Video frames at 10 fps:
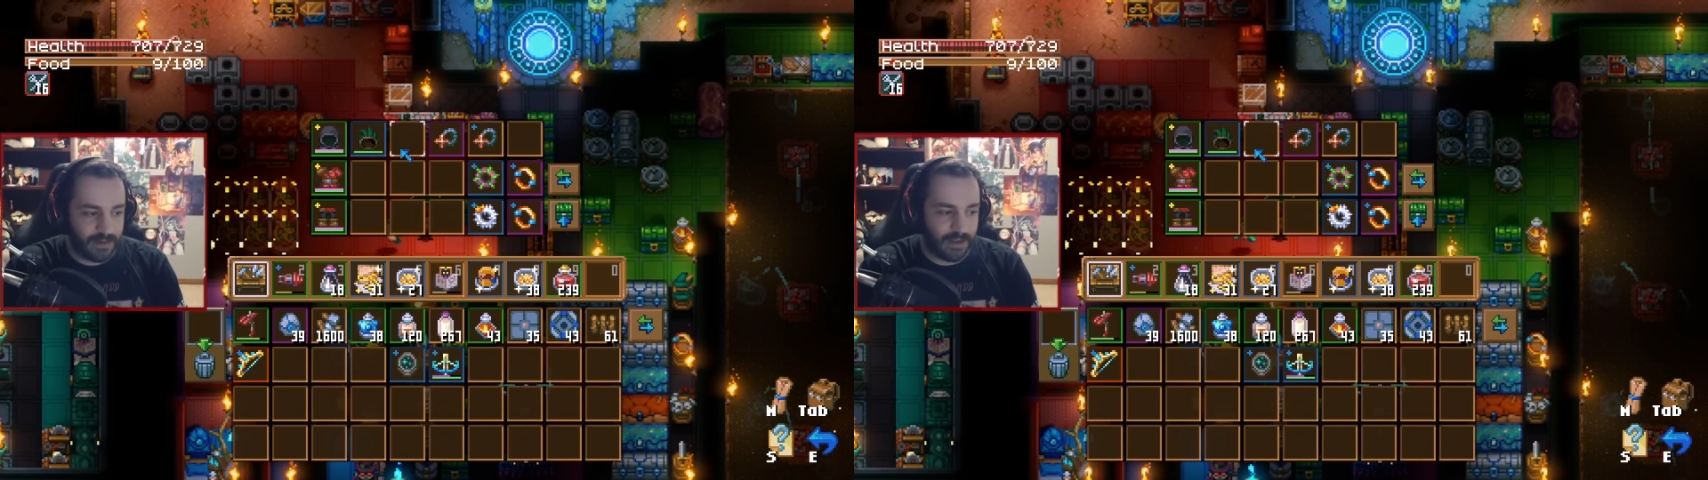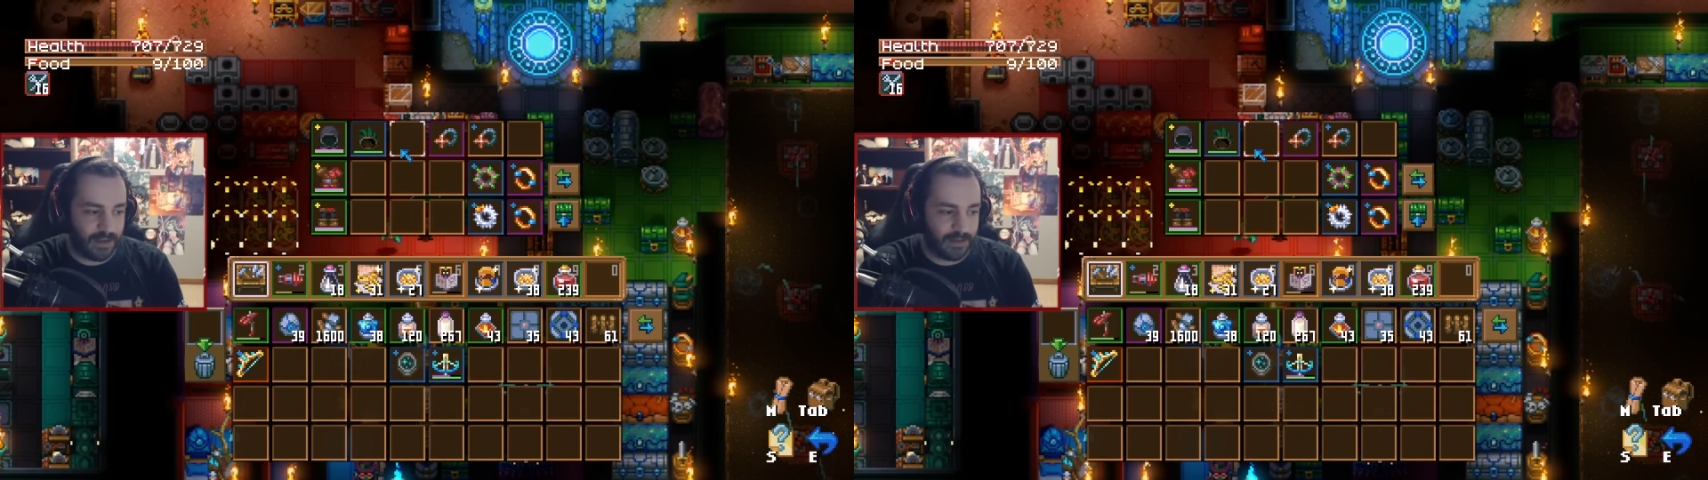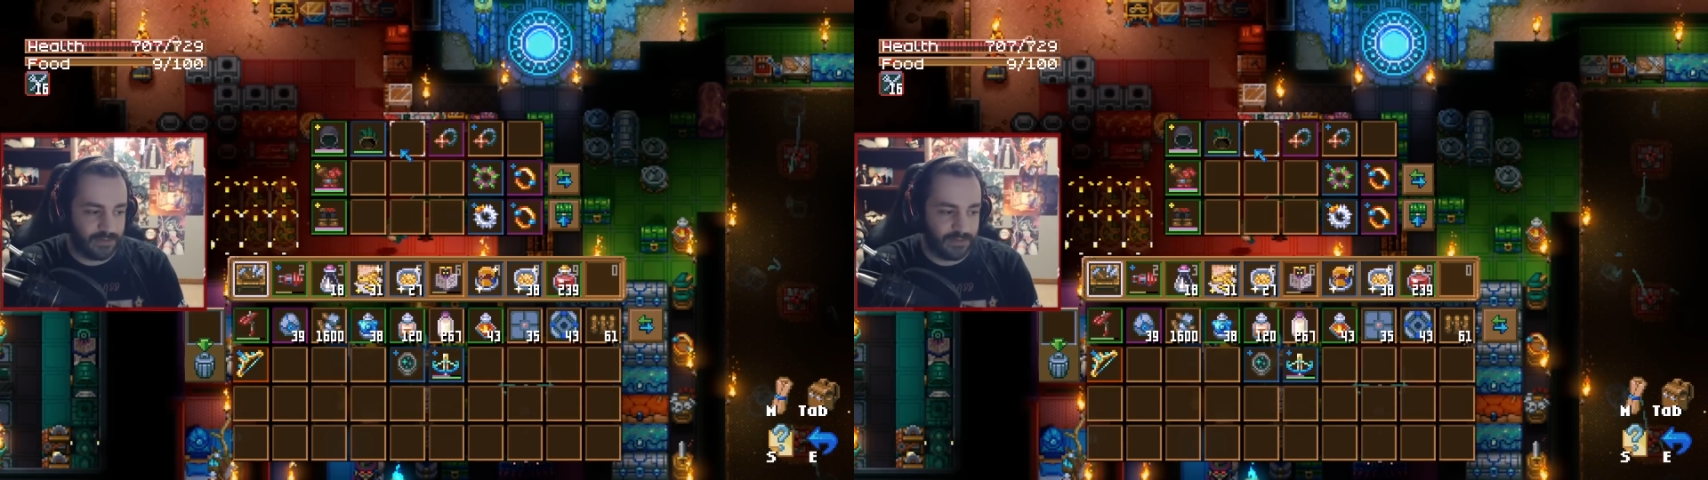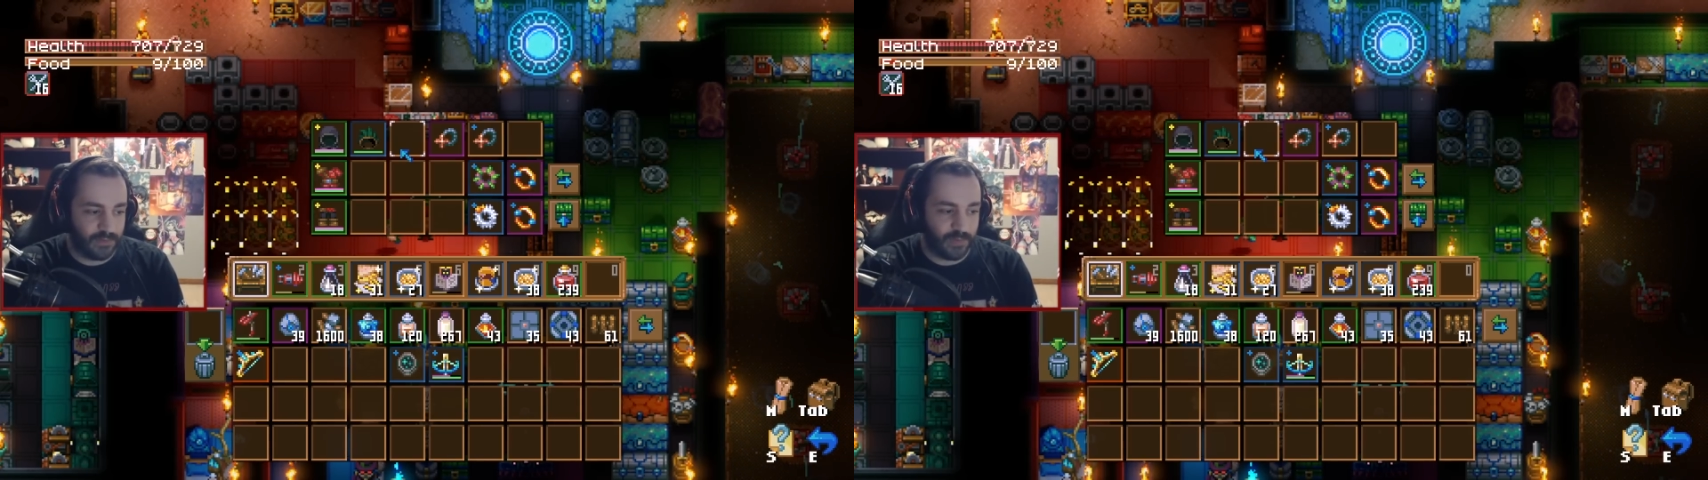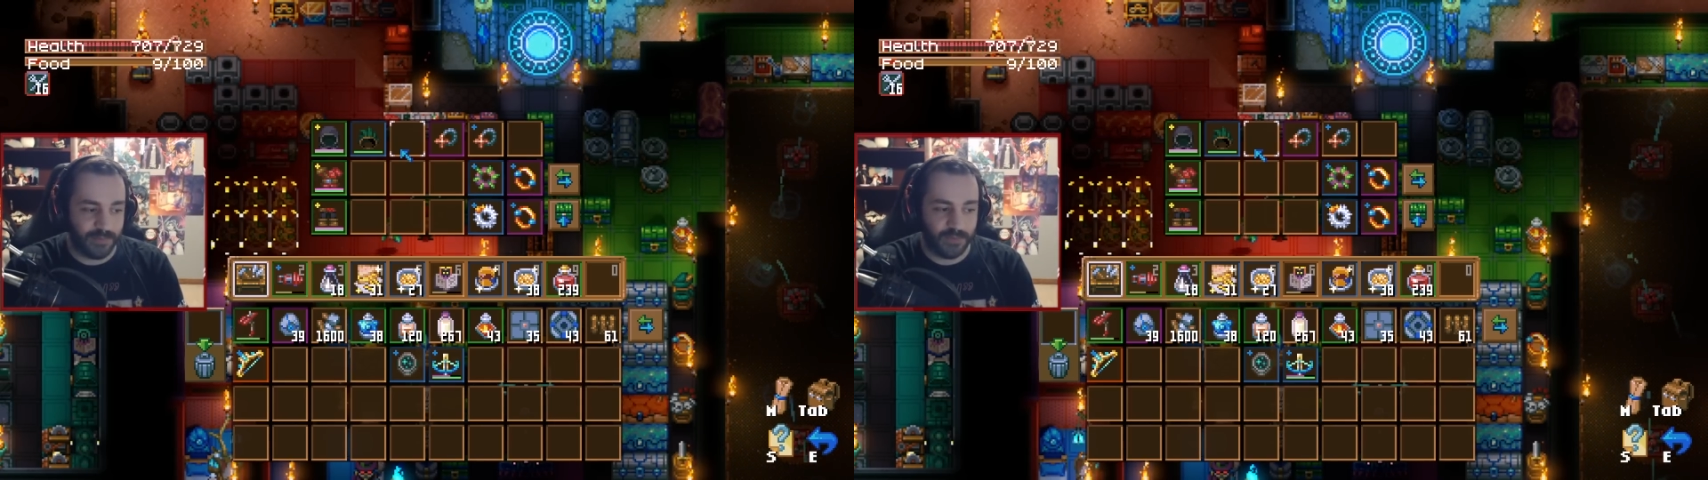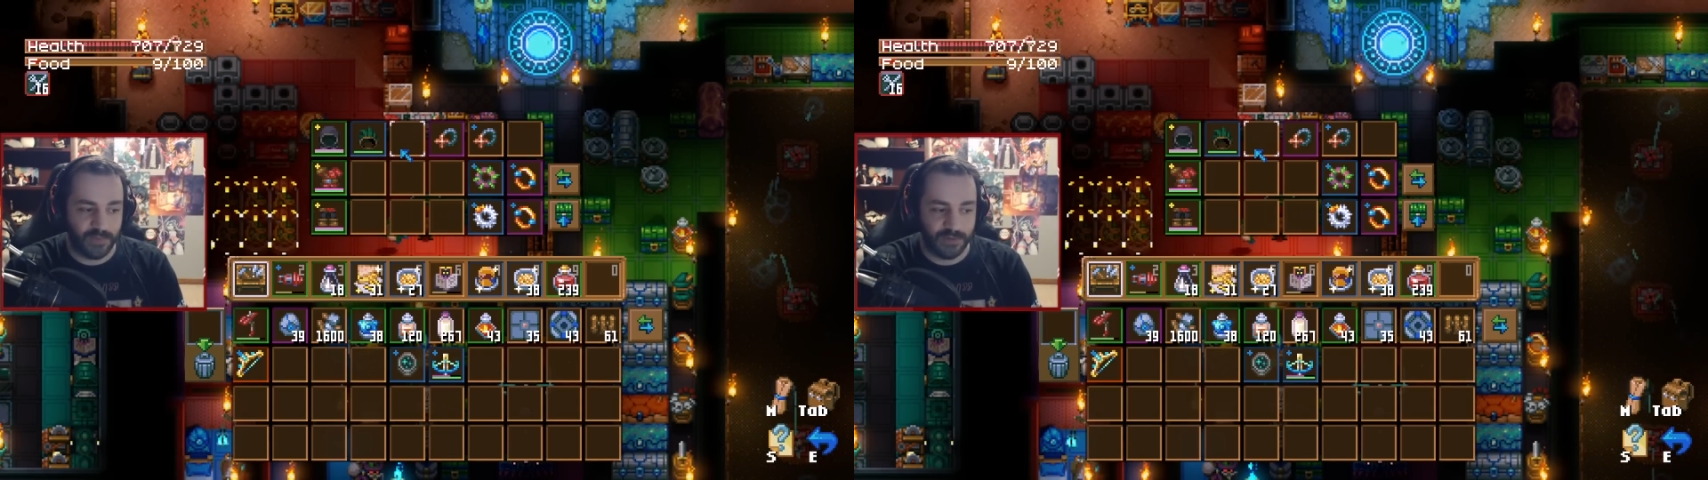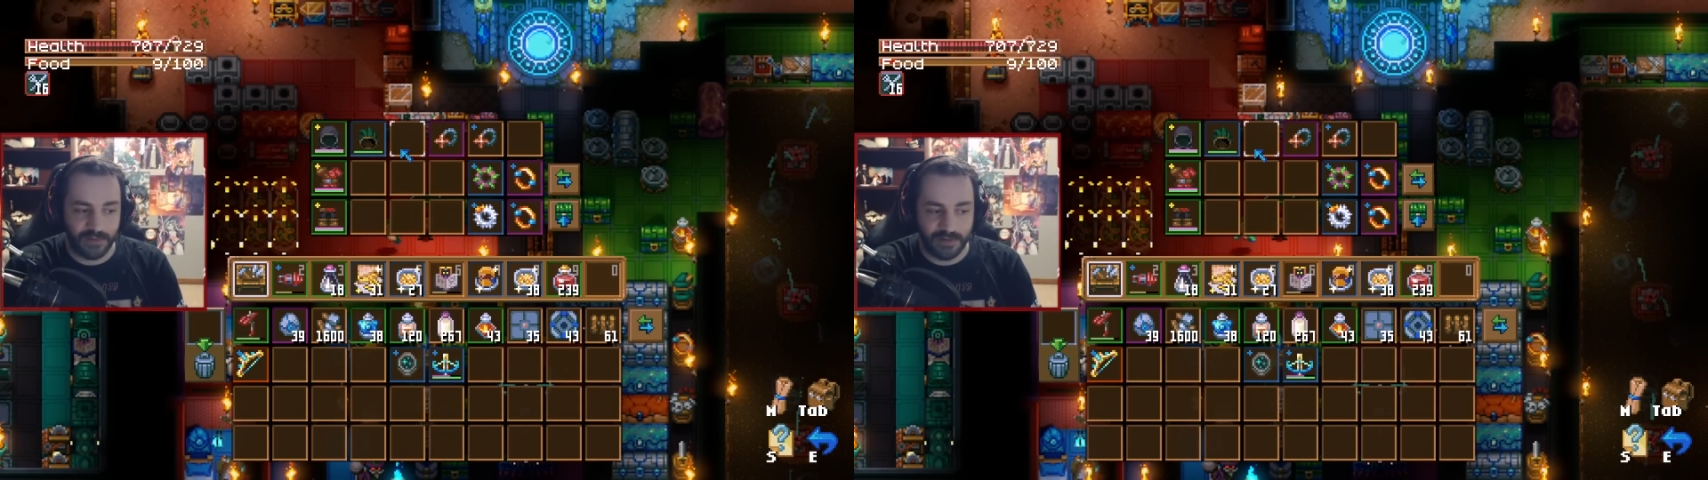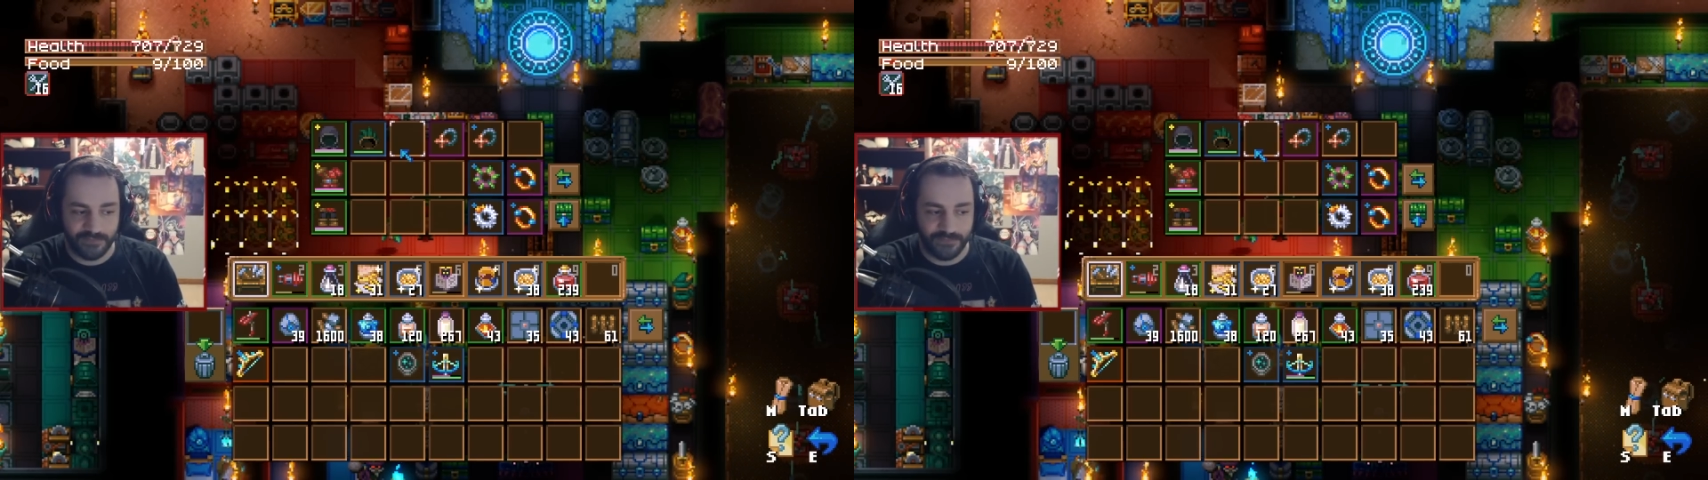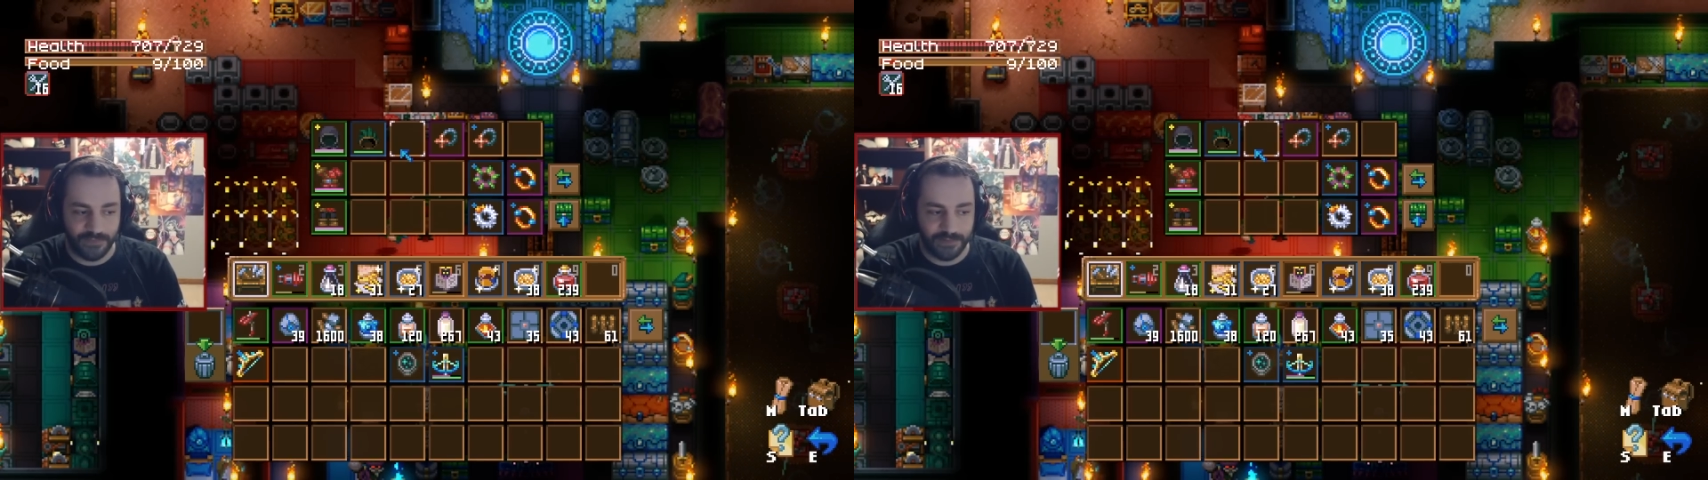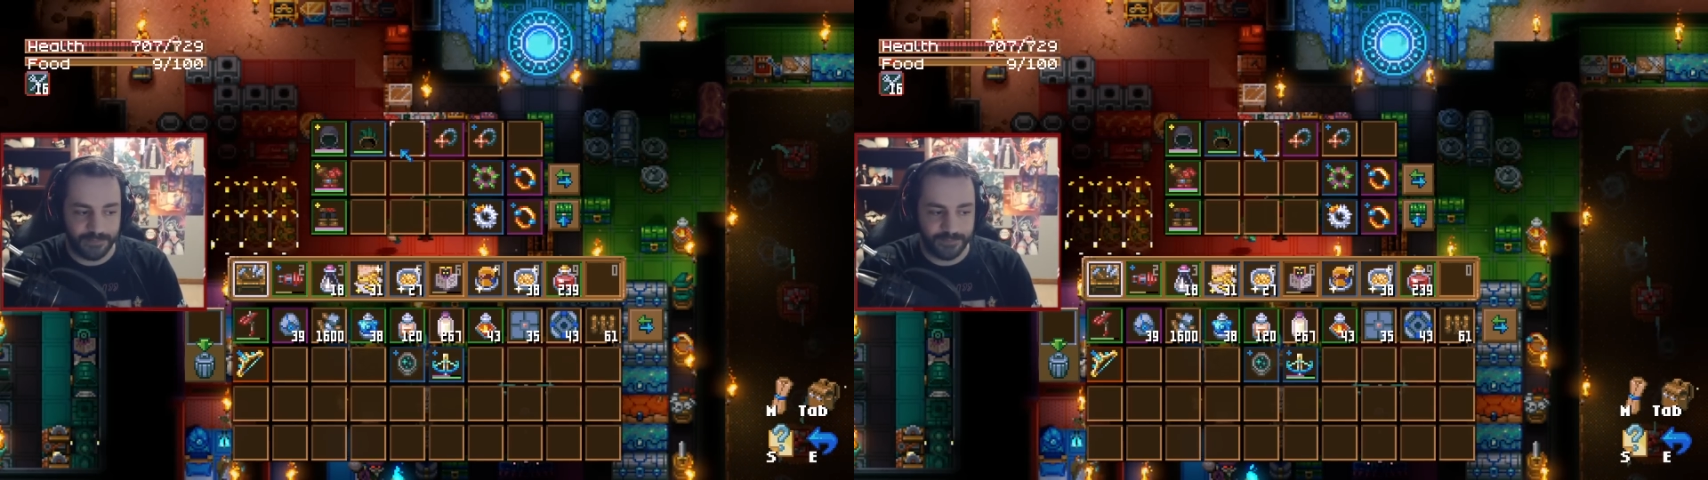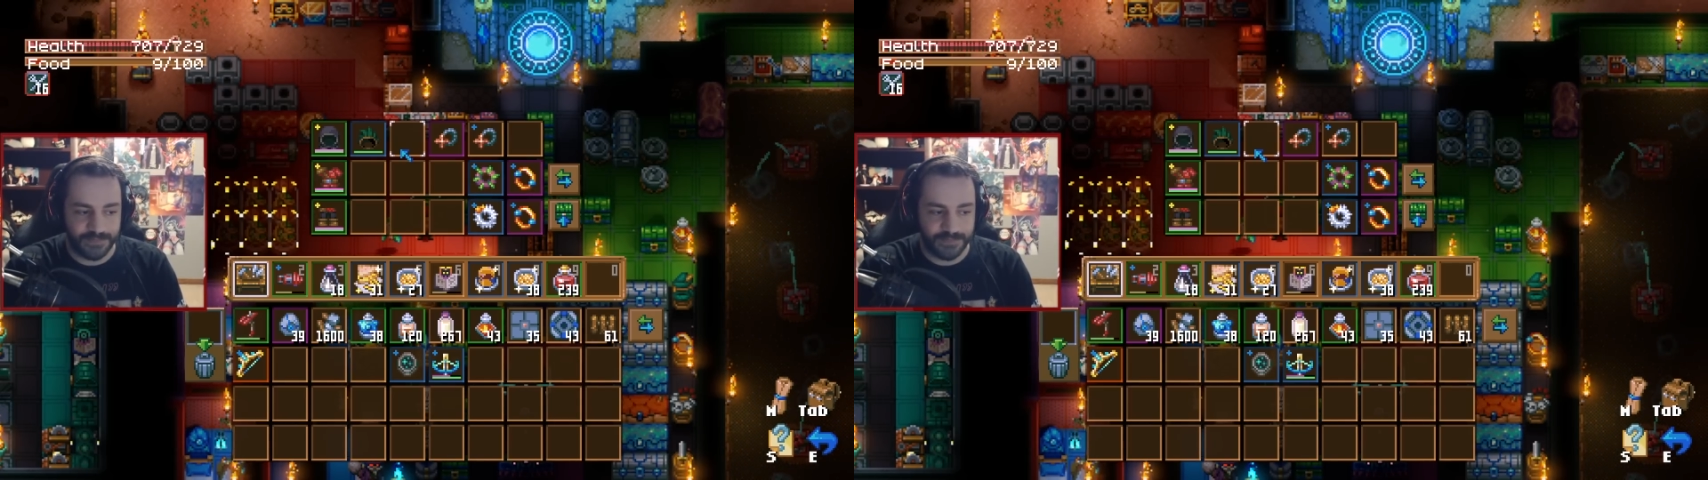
The weapon we're looking for